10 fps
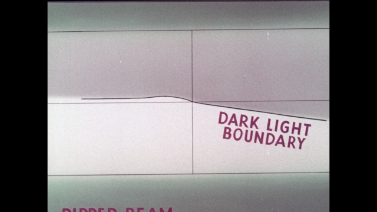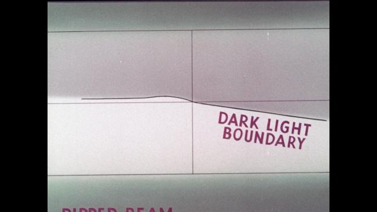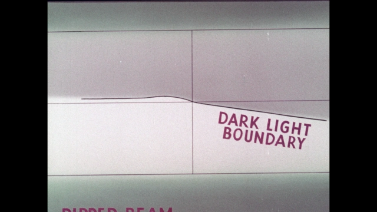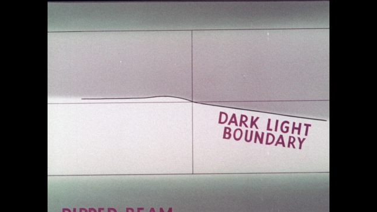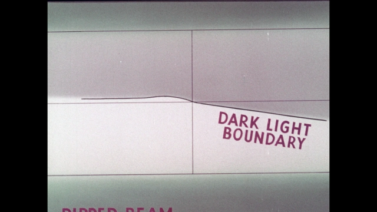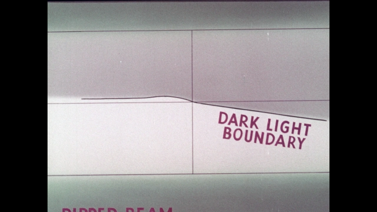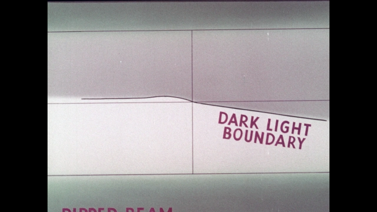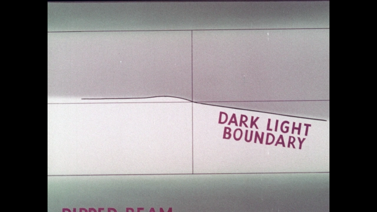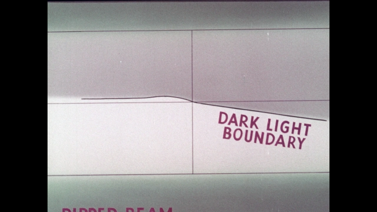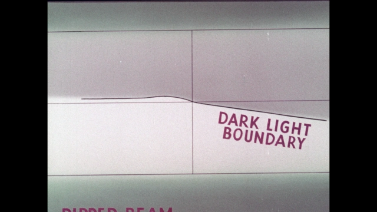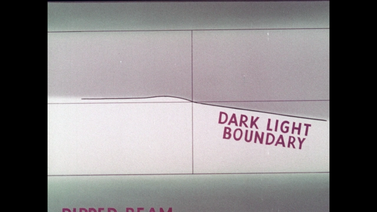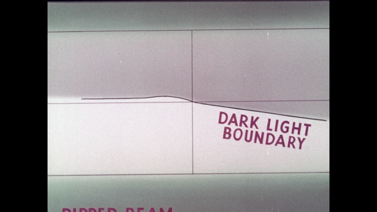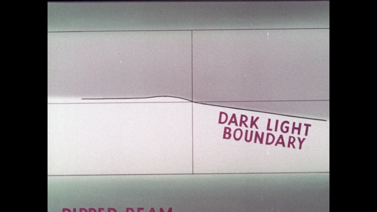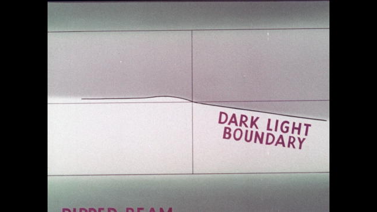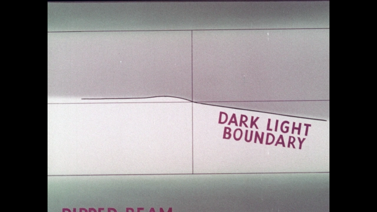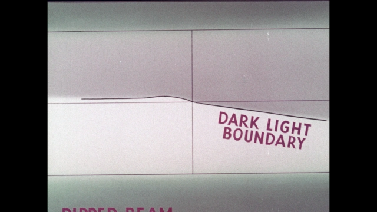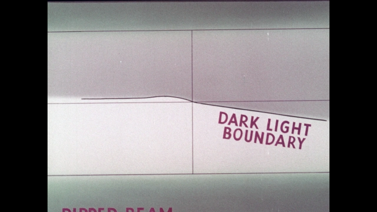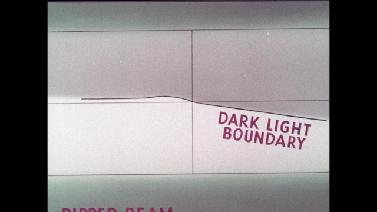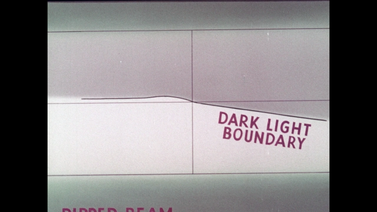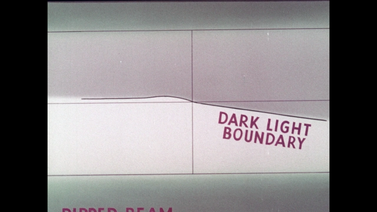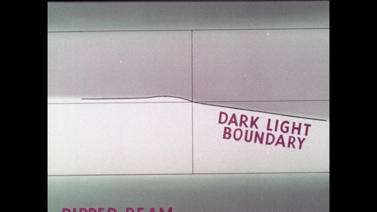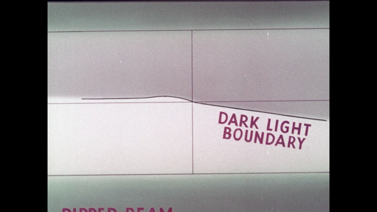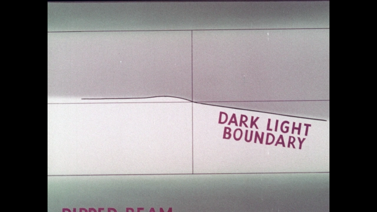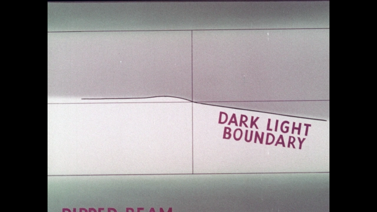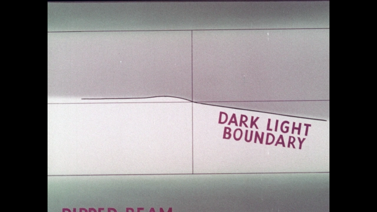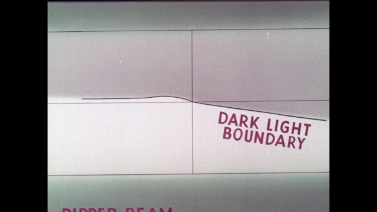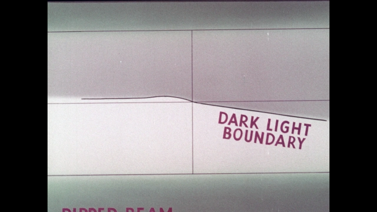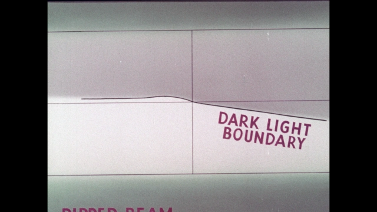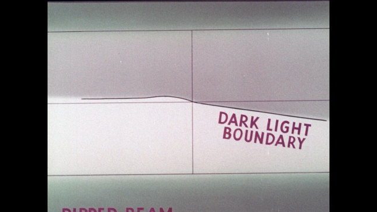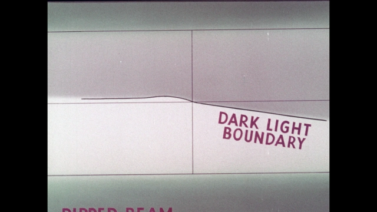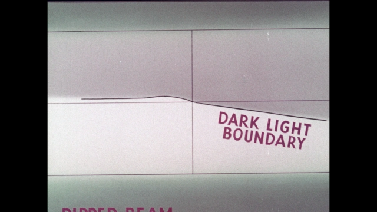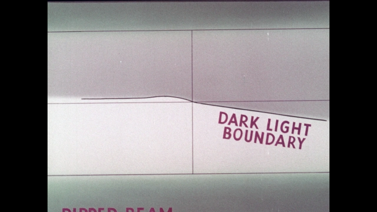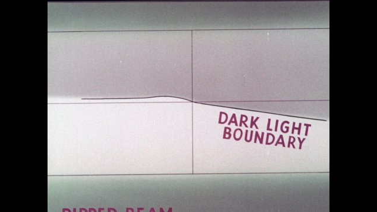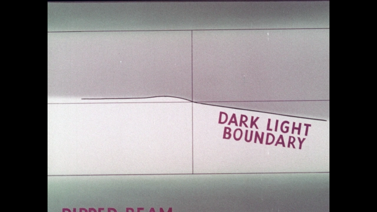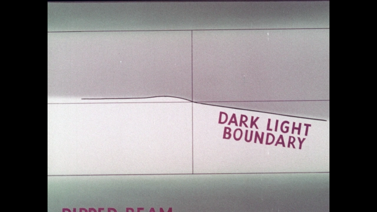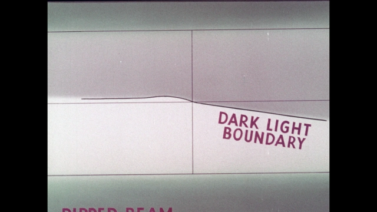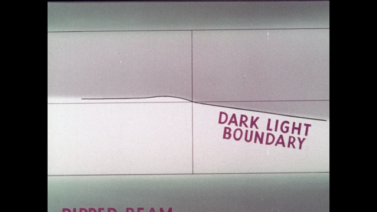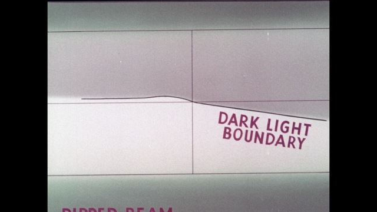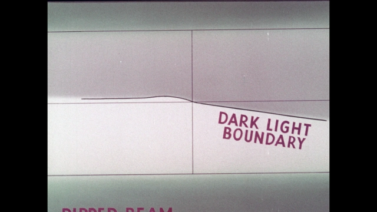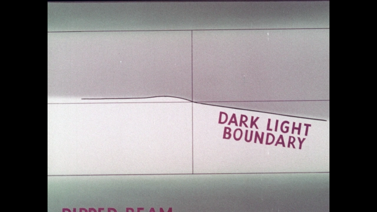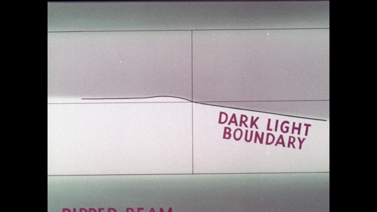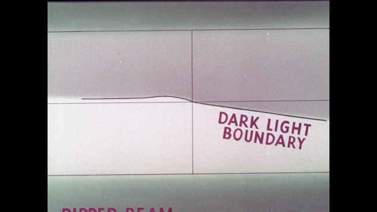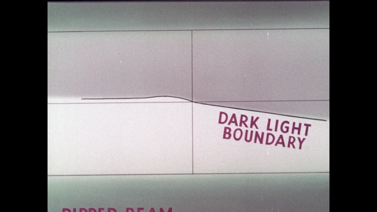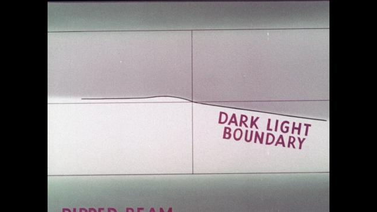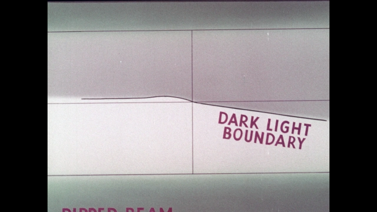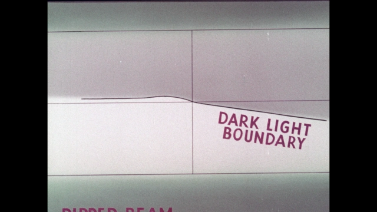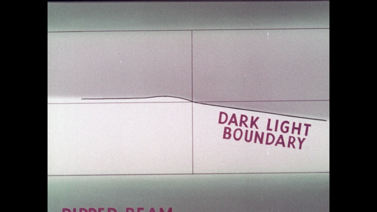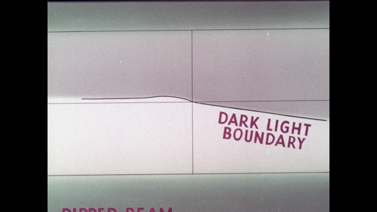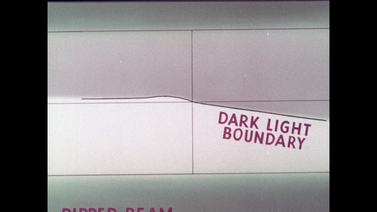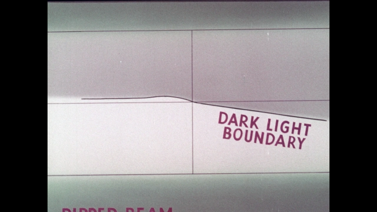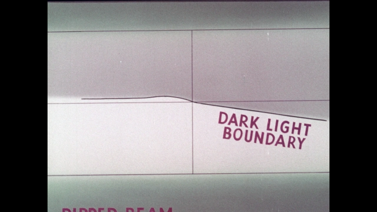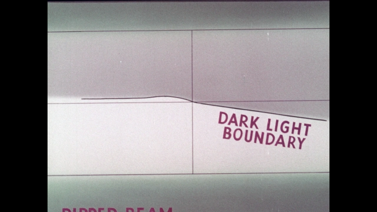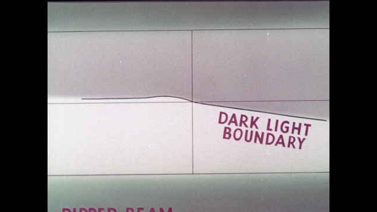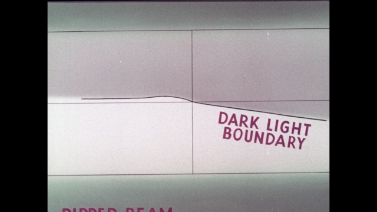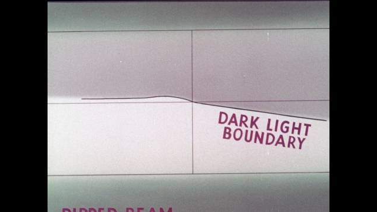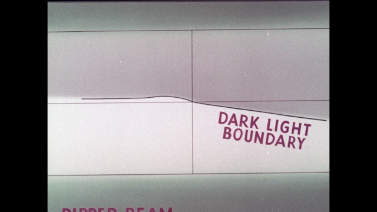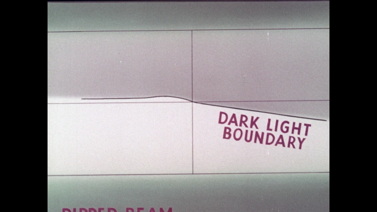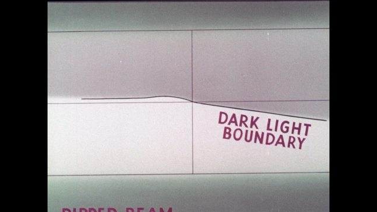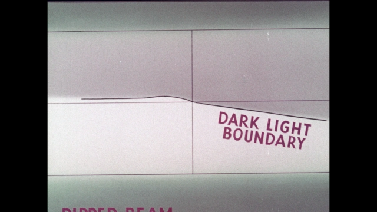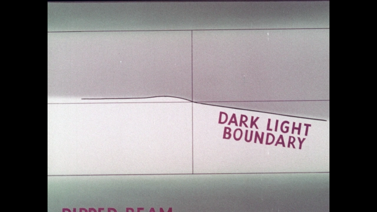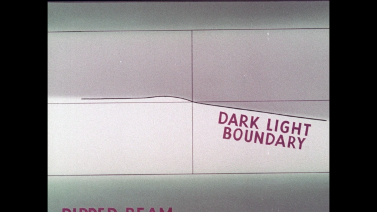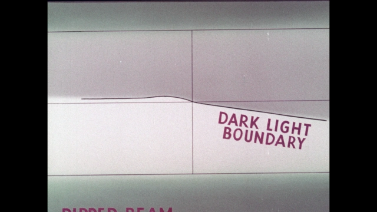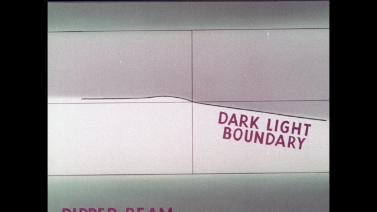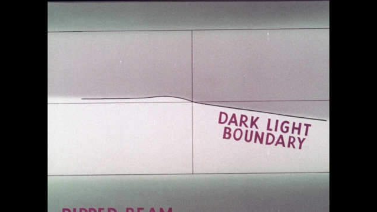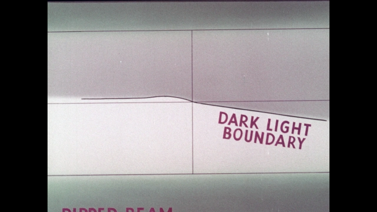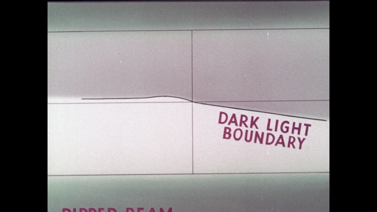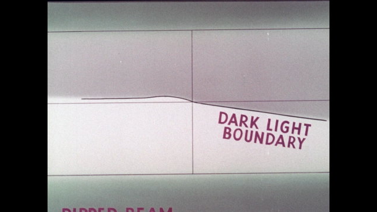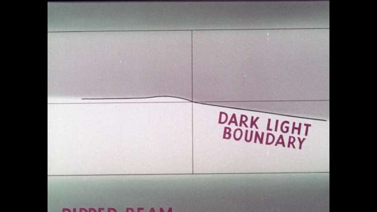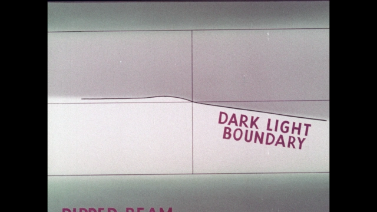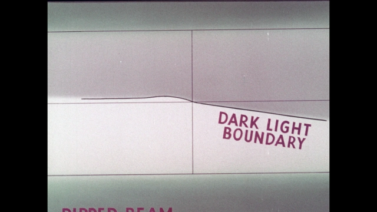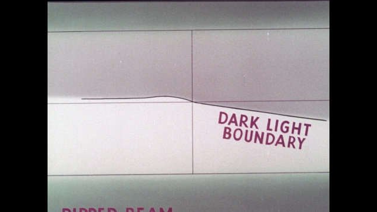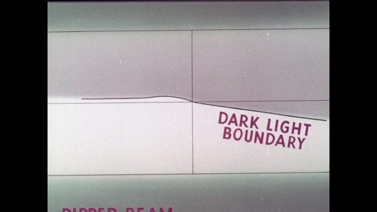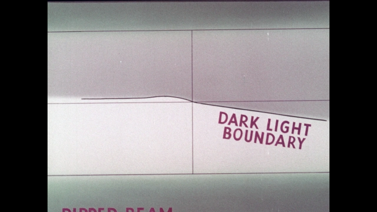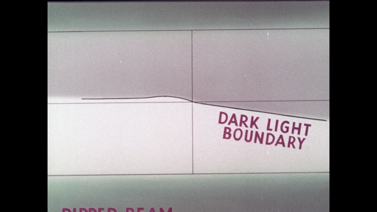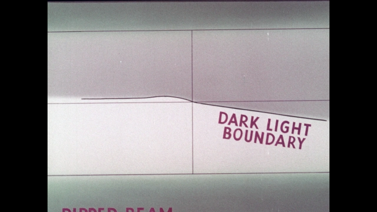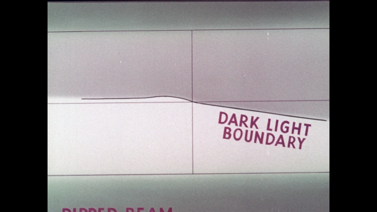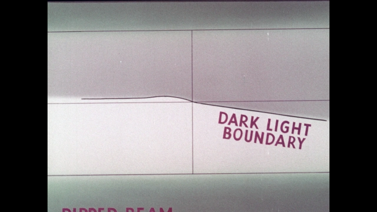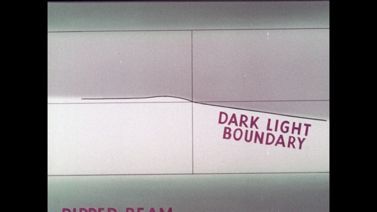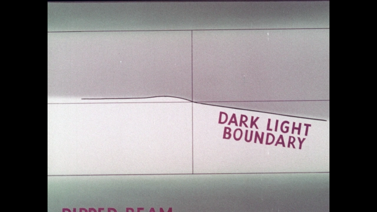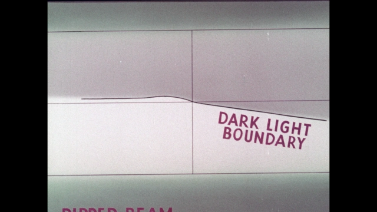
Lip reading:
(no speaker visible)